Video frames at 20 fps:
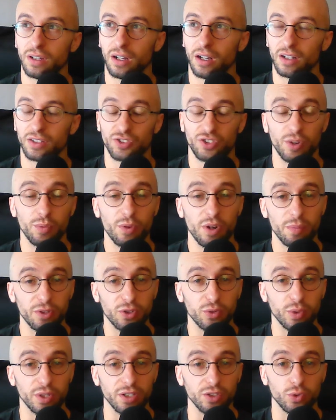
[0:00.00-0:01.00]
somewhere
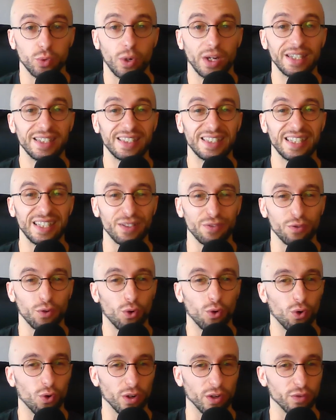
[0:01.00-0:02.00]
between
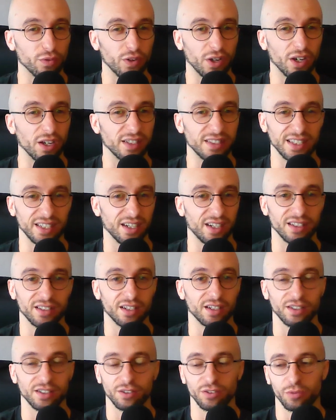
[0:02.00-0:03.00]
24 and 30, I,
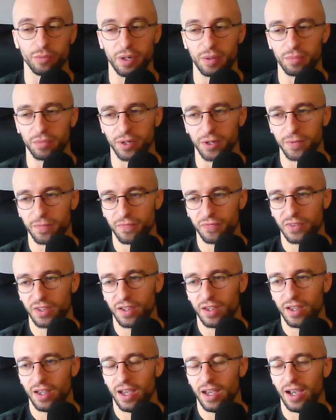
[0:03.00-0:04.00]
I don't remember.
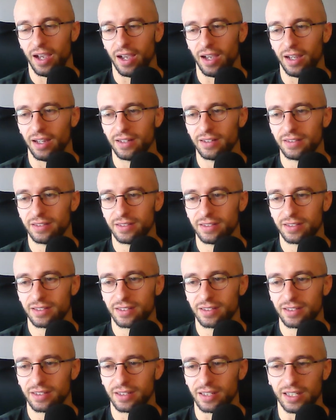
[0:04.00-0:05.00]
And
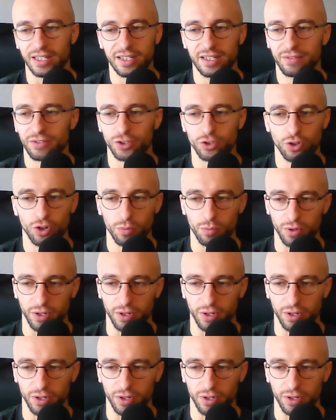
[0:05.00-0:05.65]
he didn't have a job or